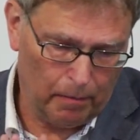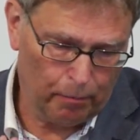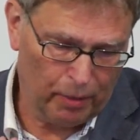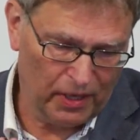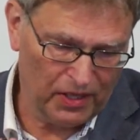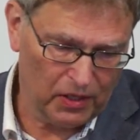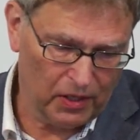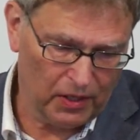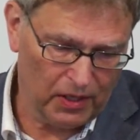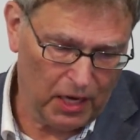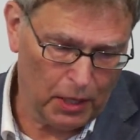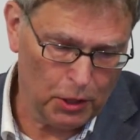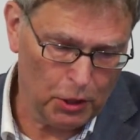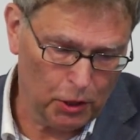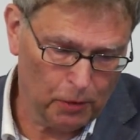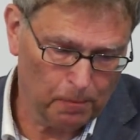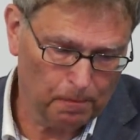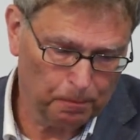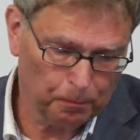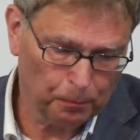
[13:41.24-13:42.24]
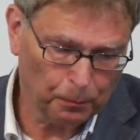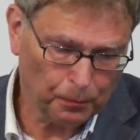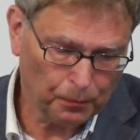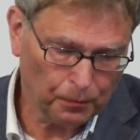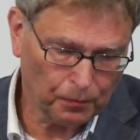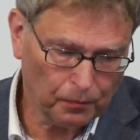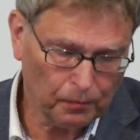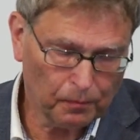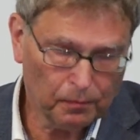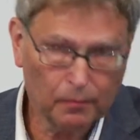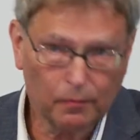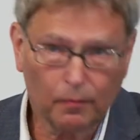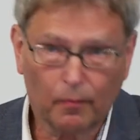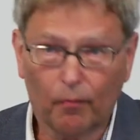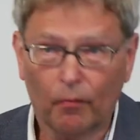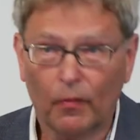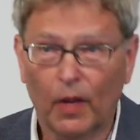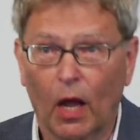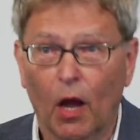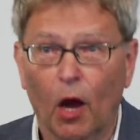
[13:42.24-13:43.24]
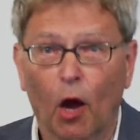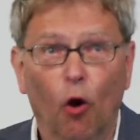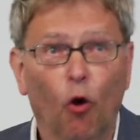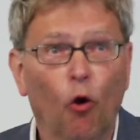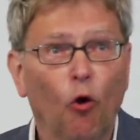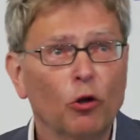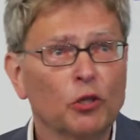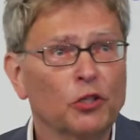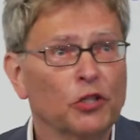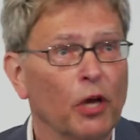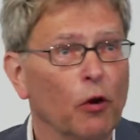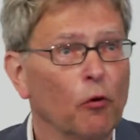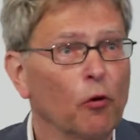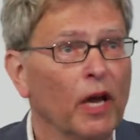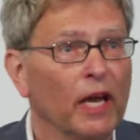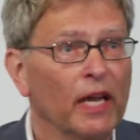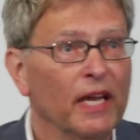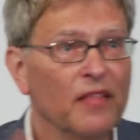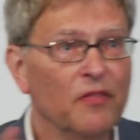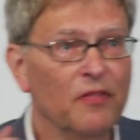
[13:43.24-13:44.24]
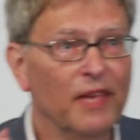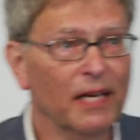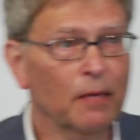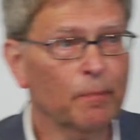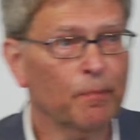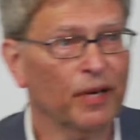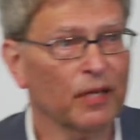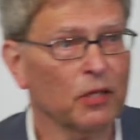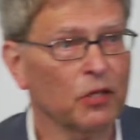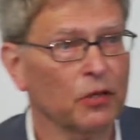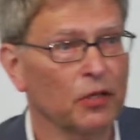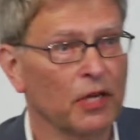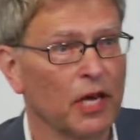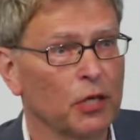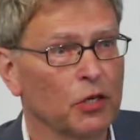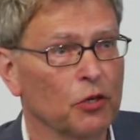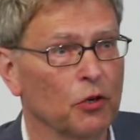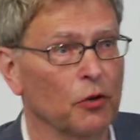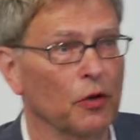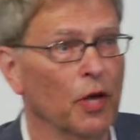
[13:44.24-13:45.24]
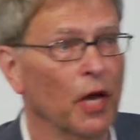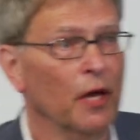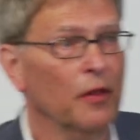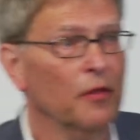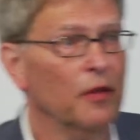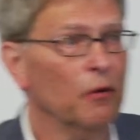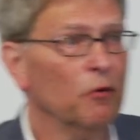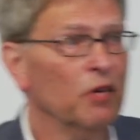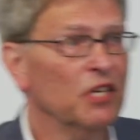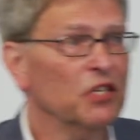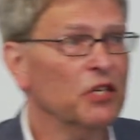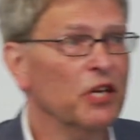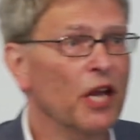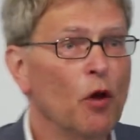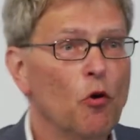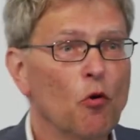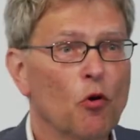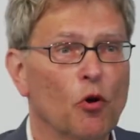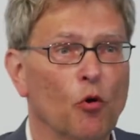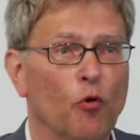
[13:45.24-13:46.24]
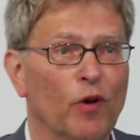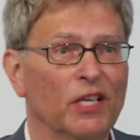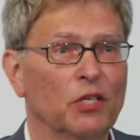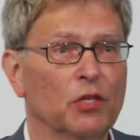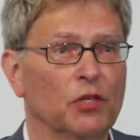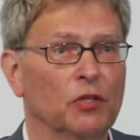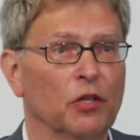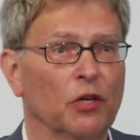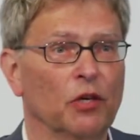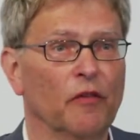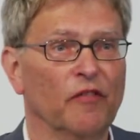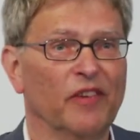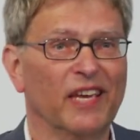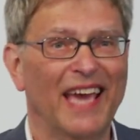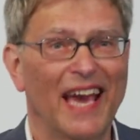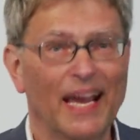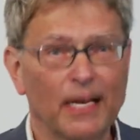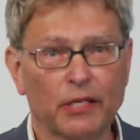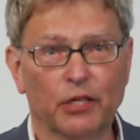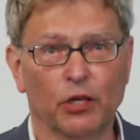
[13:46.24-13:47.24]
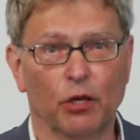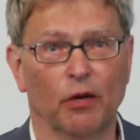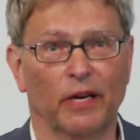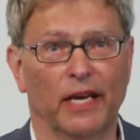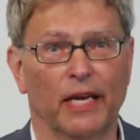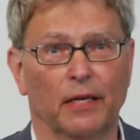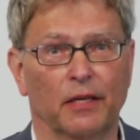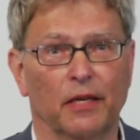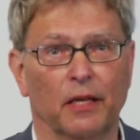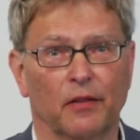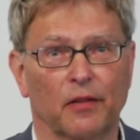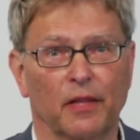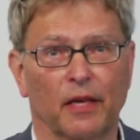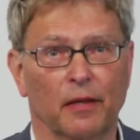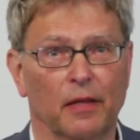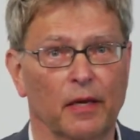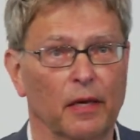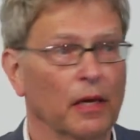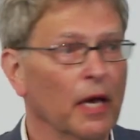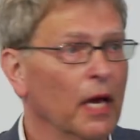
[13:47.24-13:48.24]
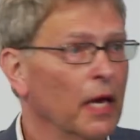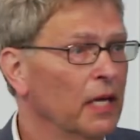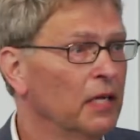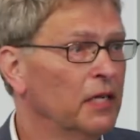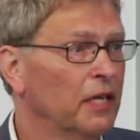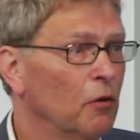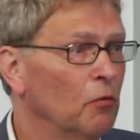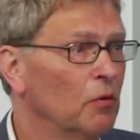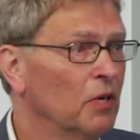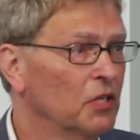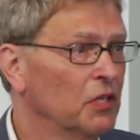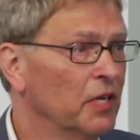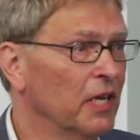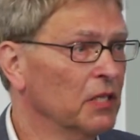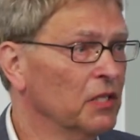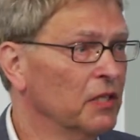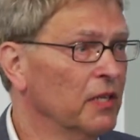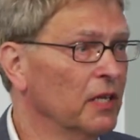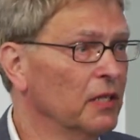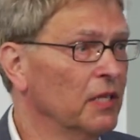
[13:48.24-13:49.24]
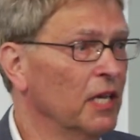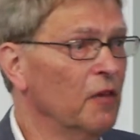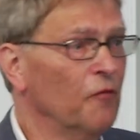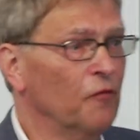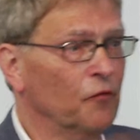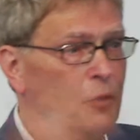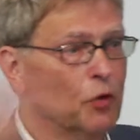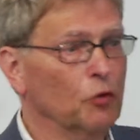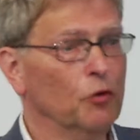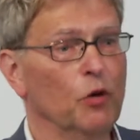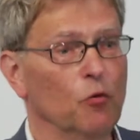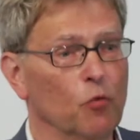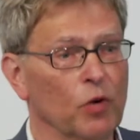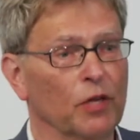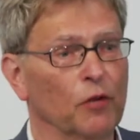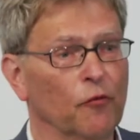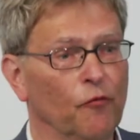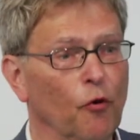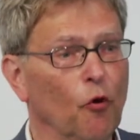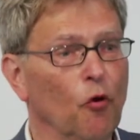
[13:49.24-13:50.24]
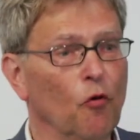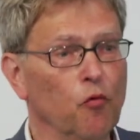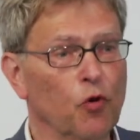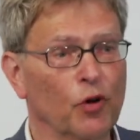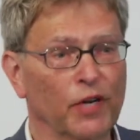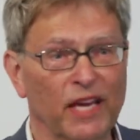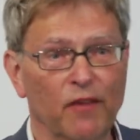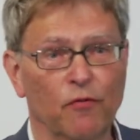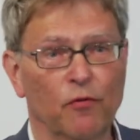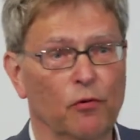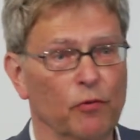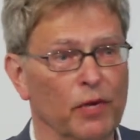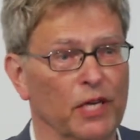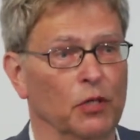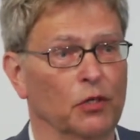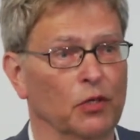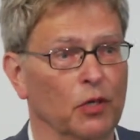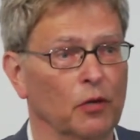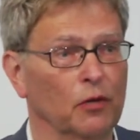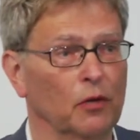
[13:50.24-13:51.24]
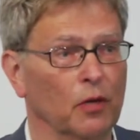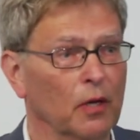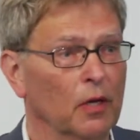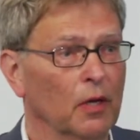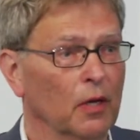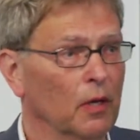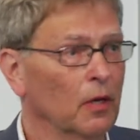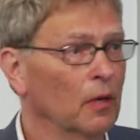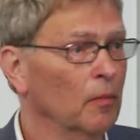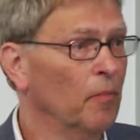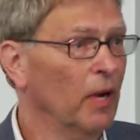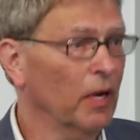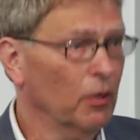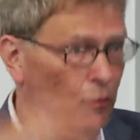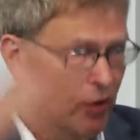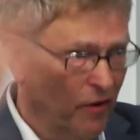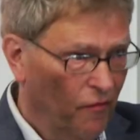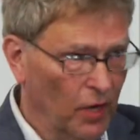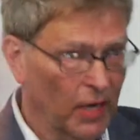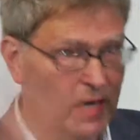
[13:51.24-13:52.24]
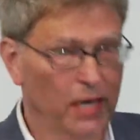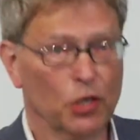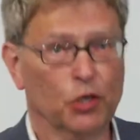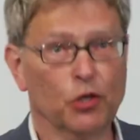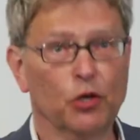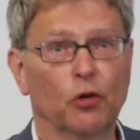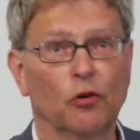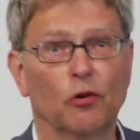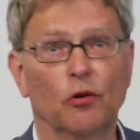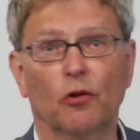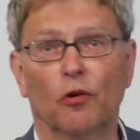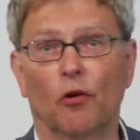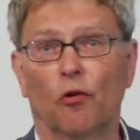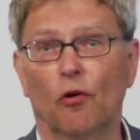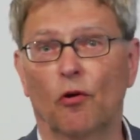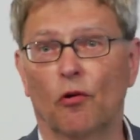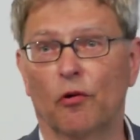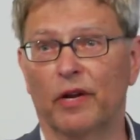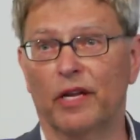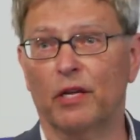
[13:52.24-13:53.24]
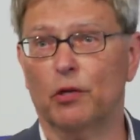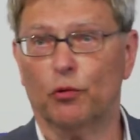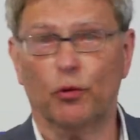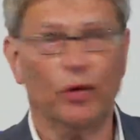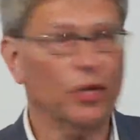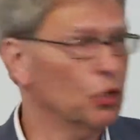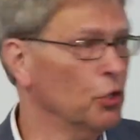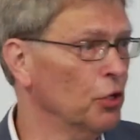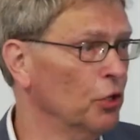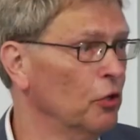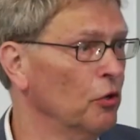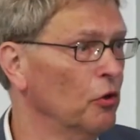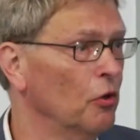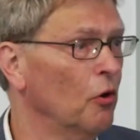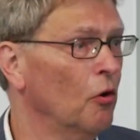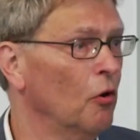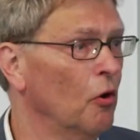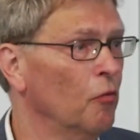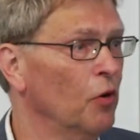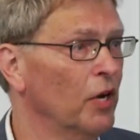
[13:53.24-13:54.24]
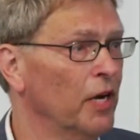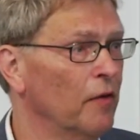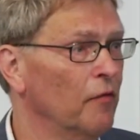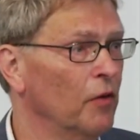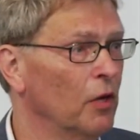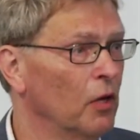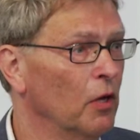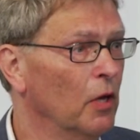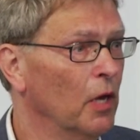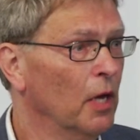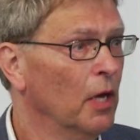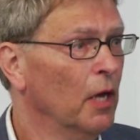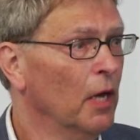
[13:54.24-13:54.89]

presentation. Also, in that presentation, there is no question of calculating anything. It only says that if you do it for whatever reason, by revelation or intuition or whatever,